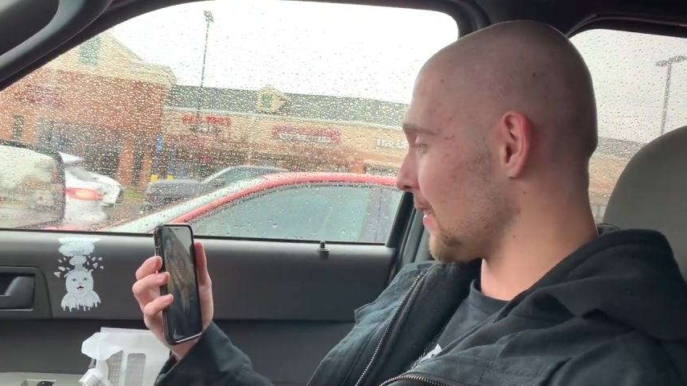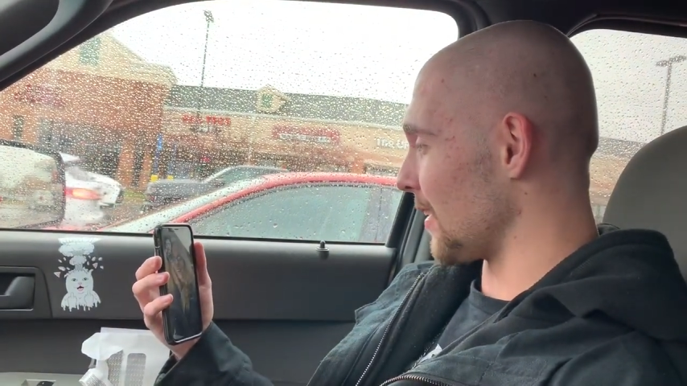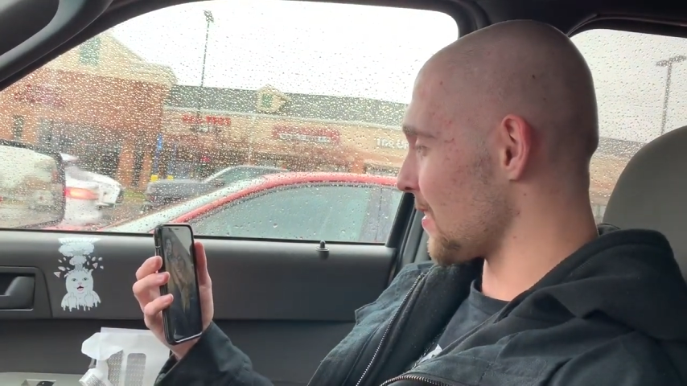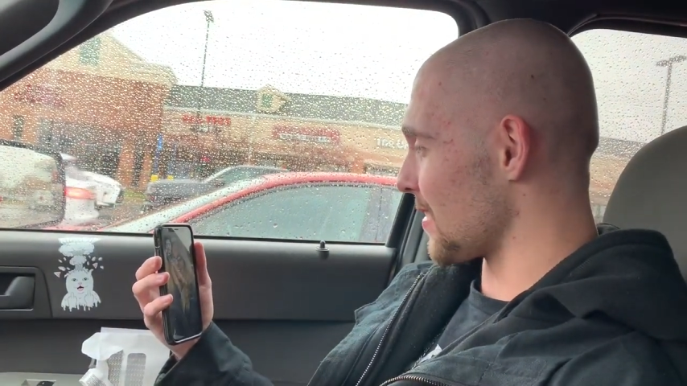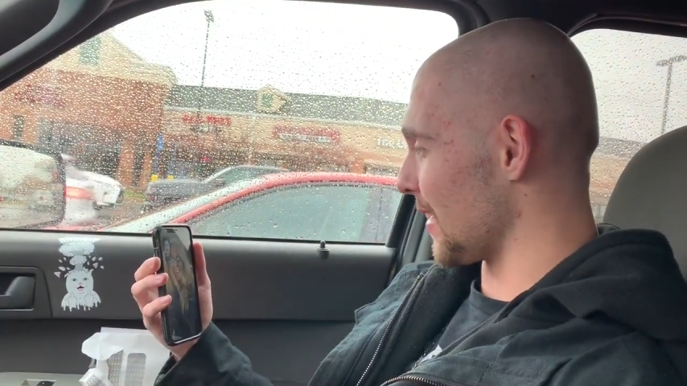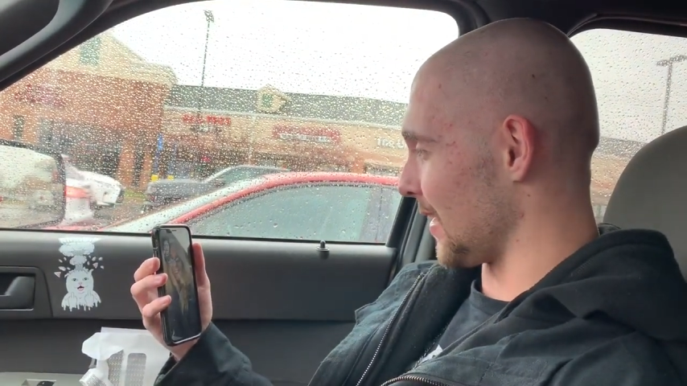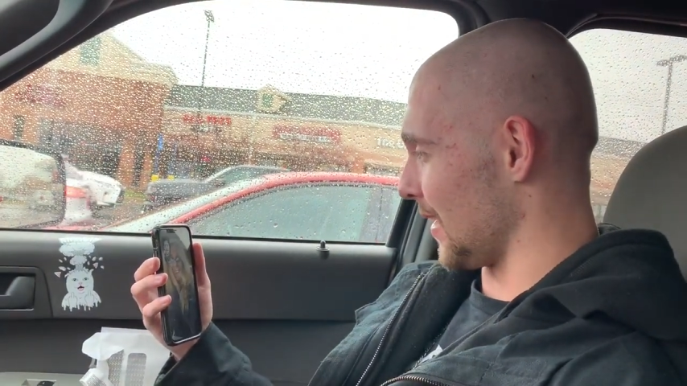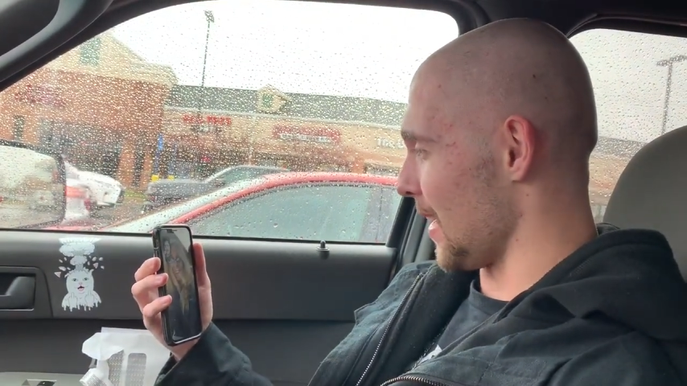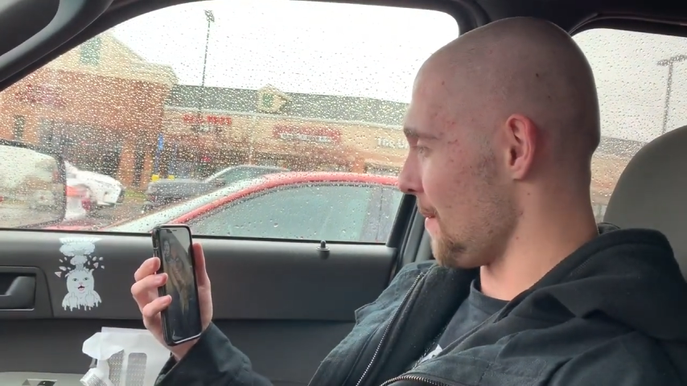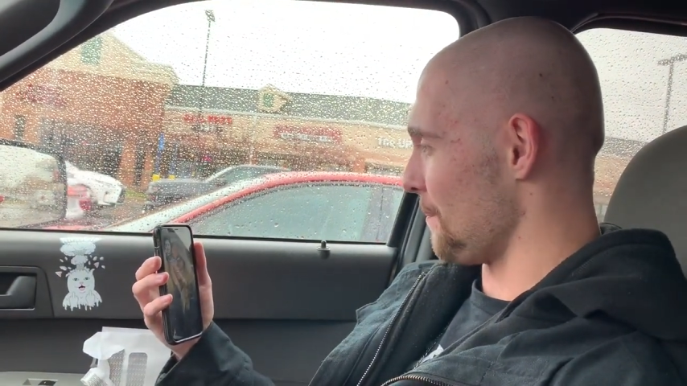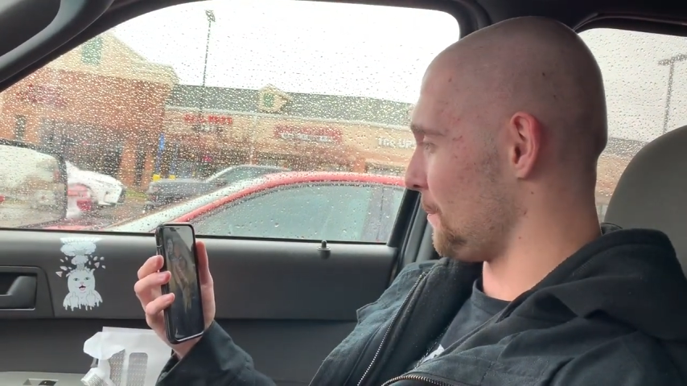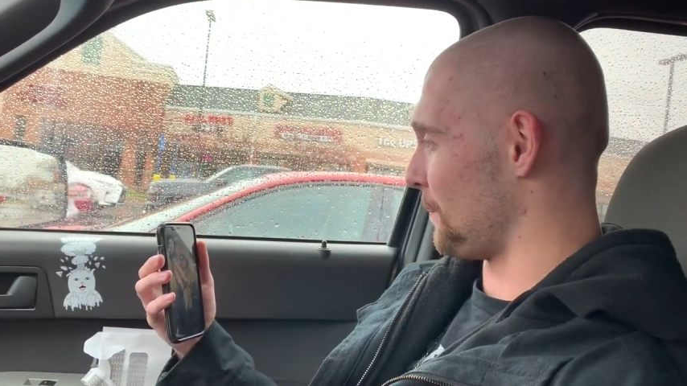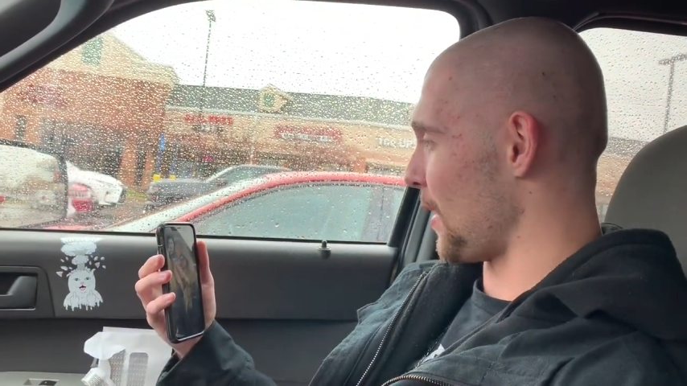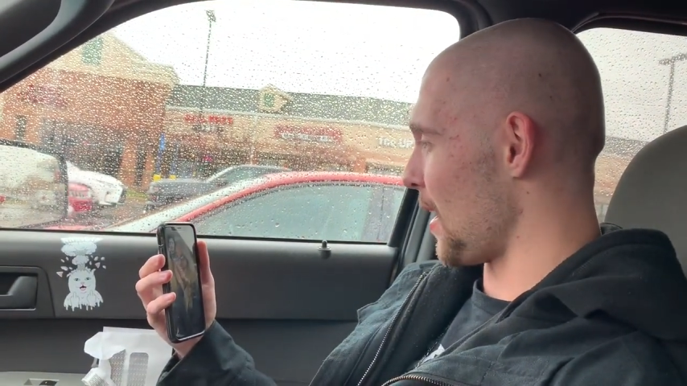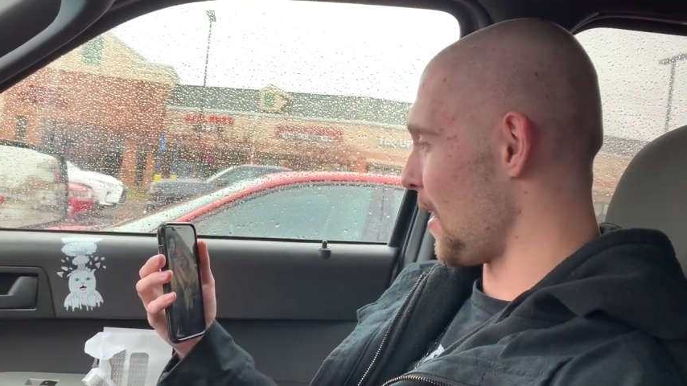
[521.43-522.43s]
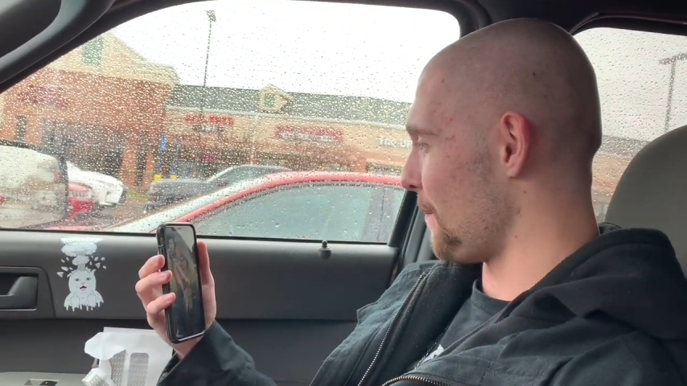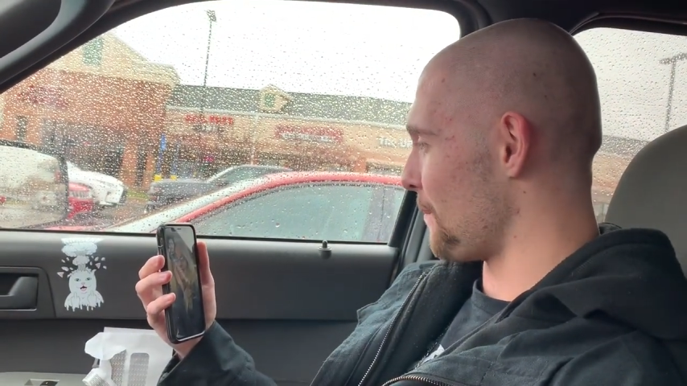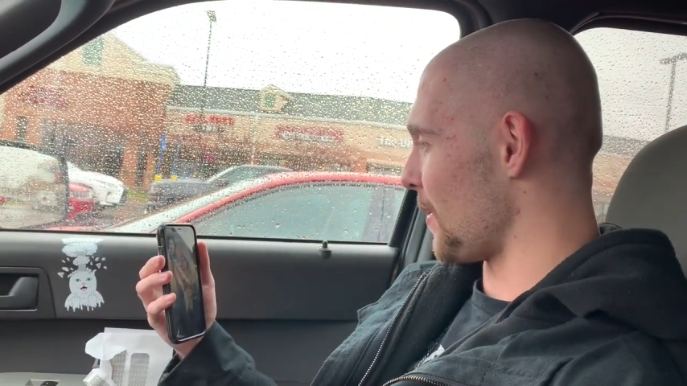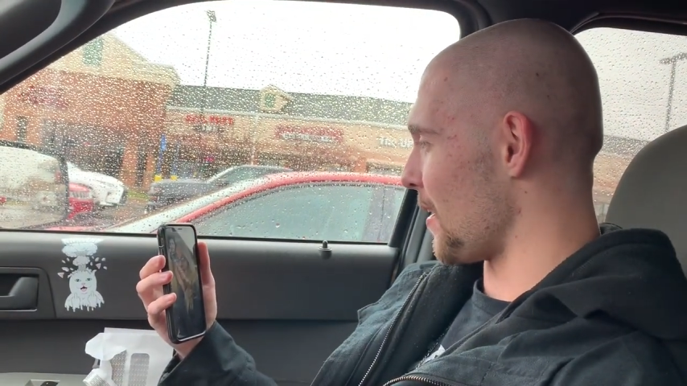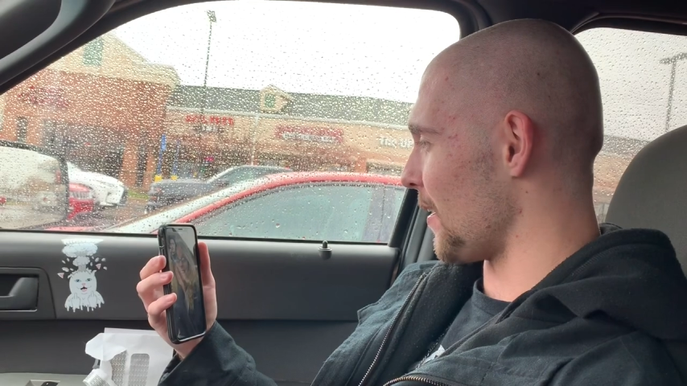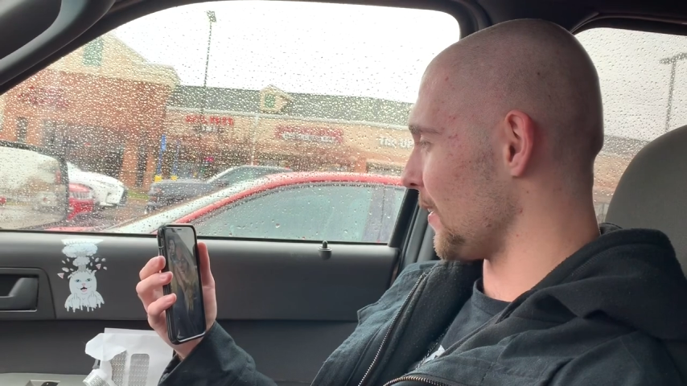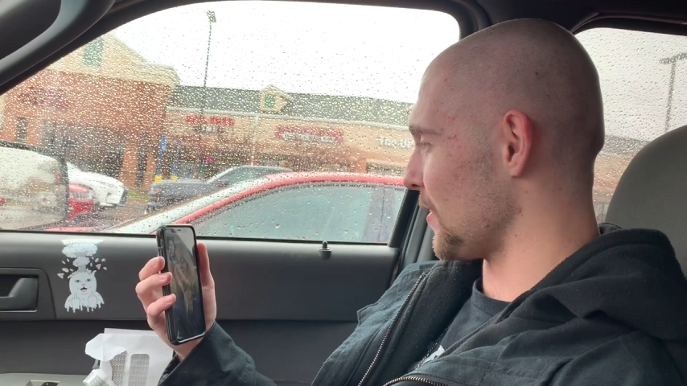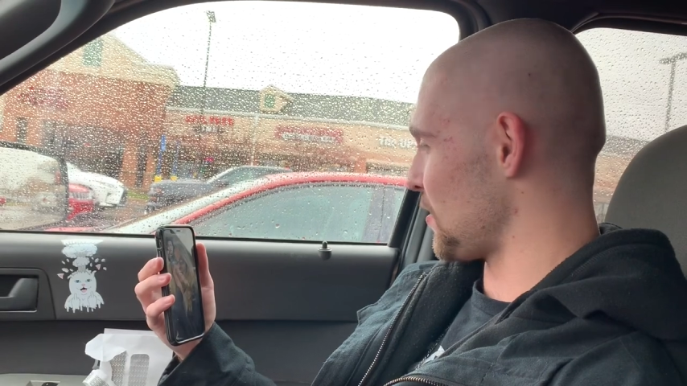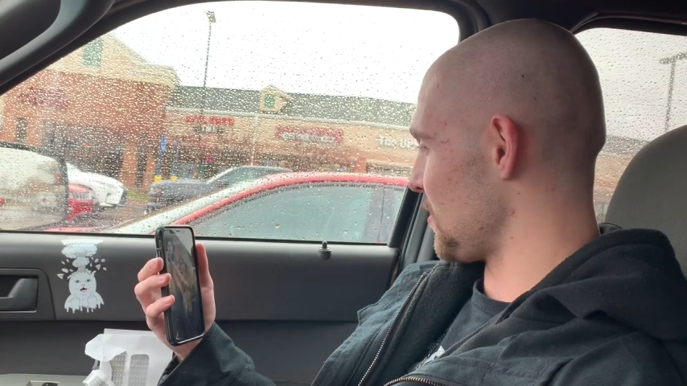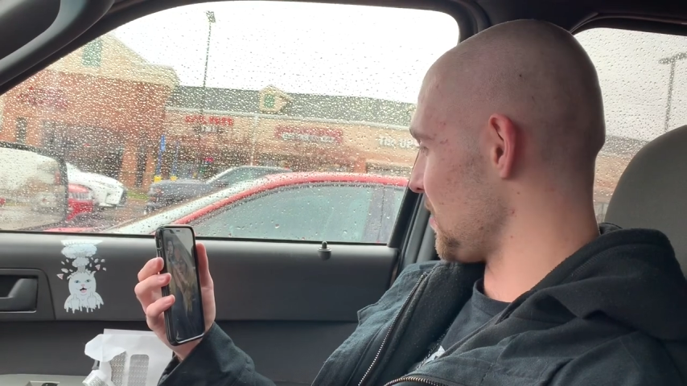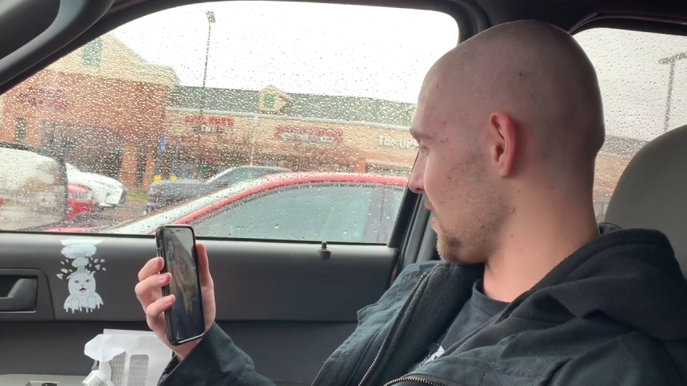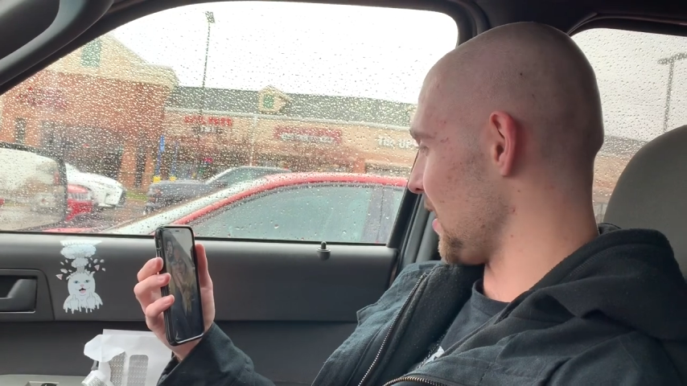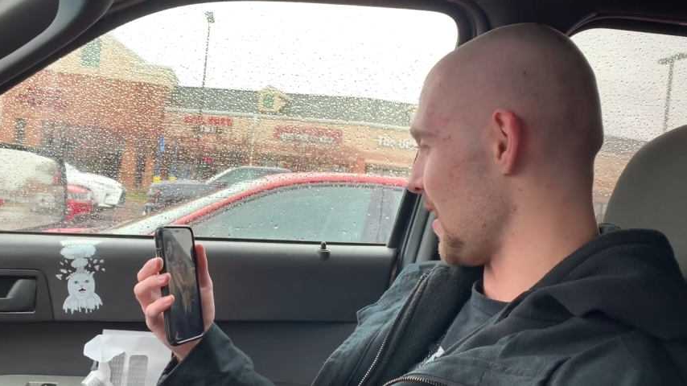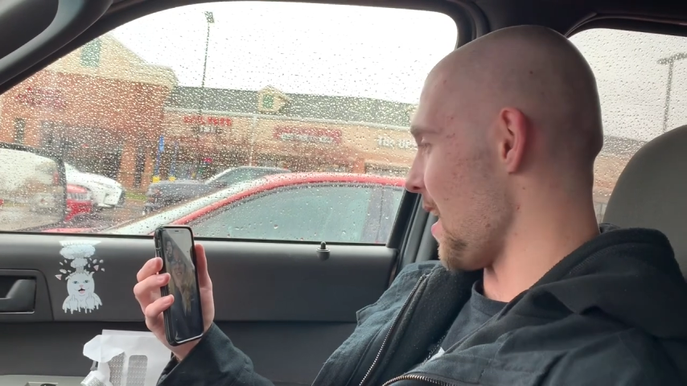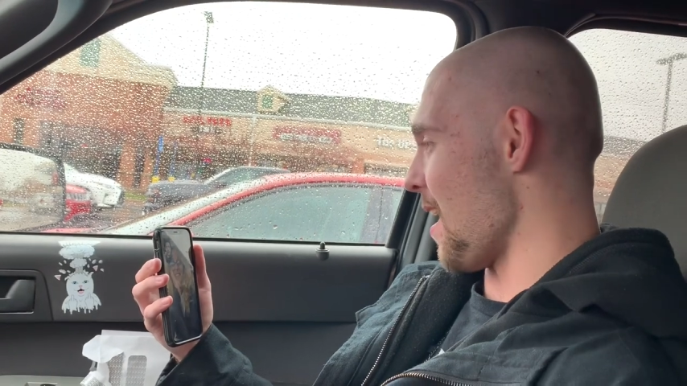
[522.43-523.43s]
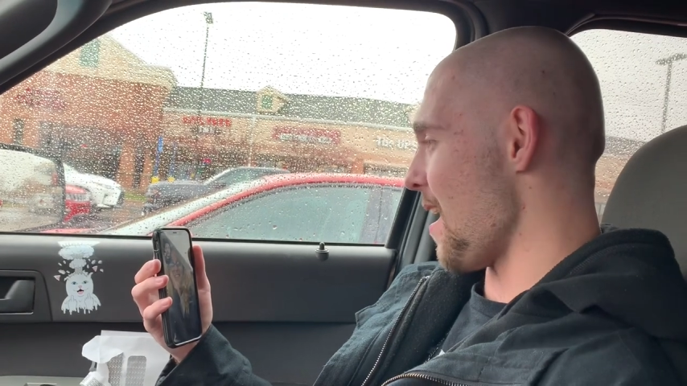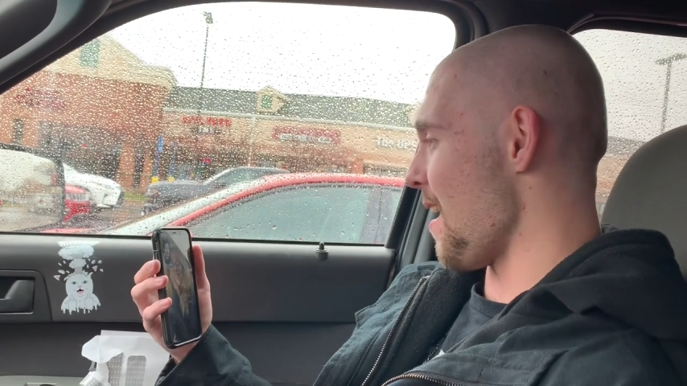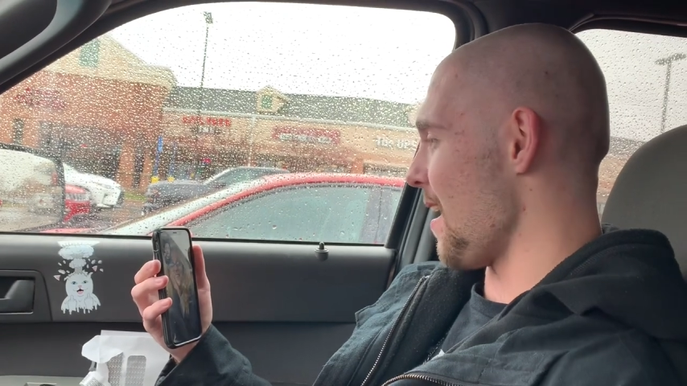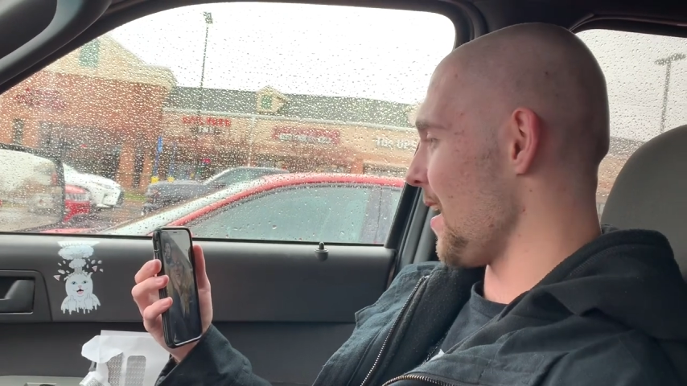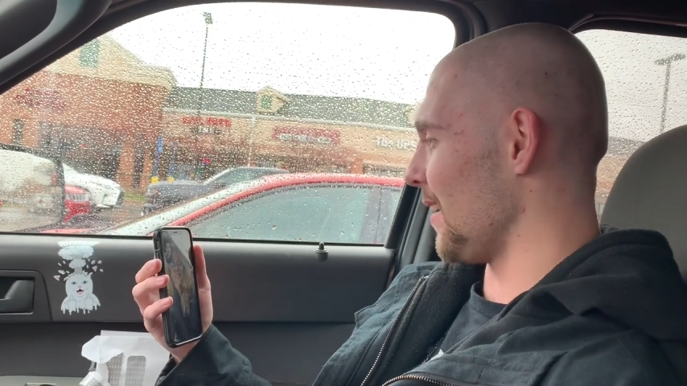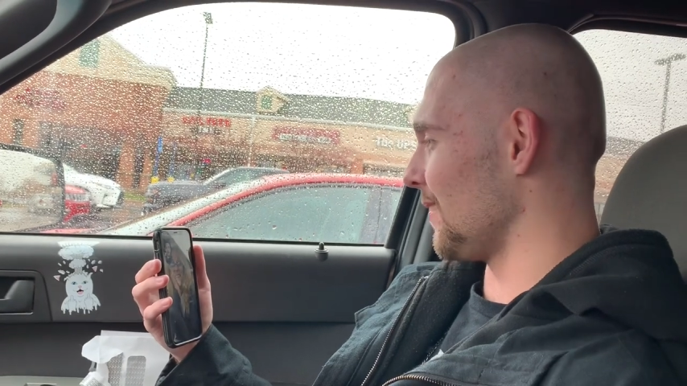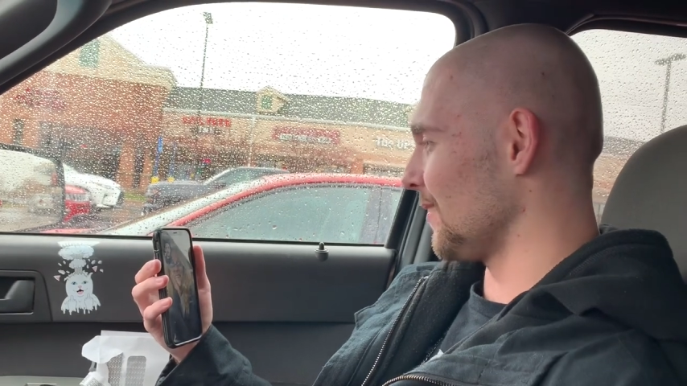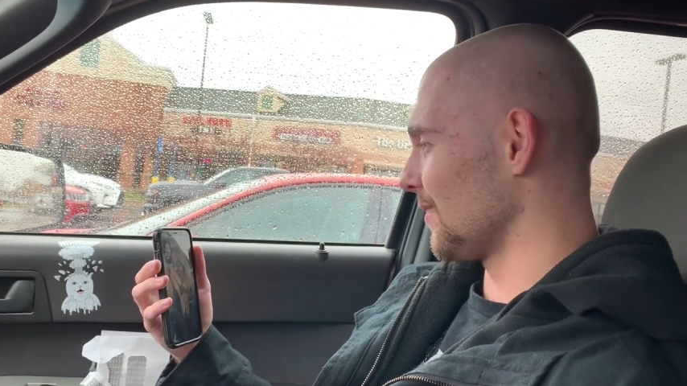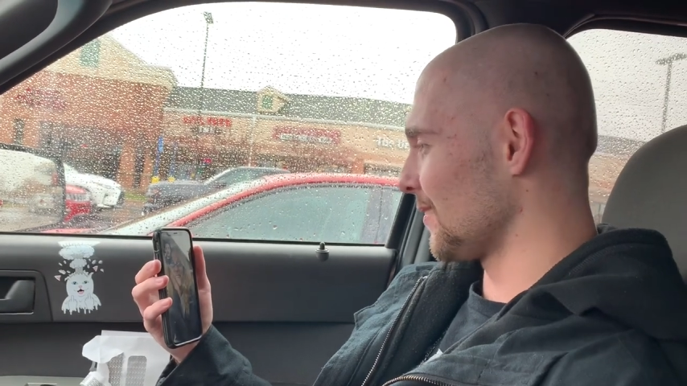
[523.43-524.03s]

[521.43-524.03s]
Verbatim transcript: And I was like, yep, Bob bald. She's like, all right.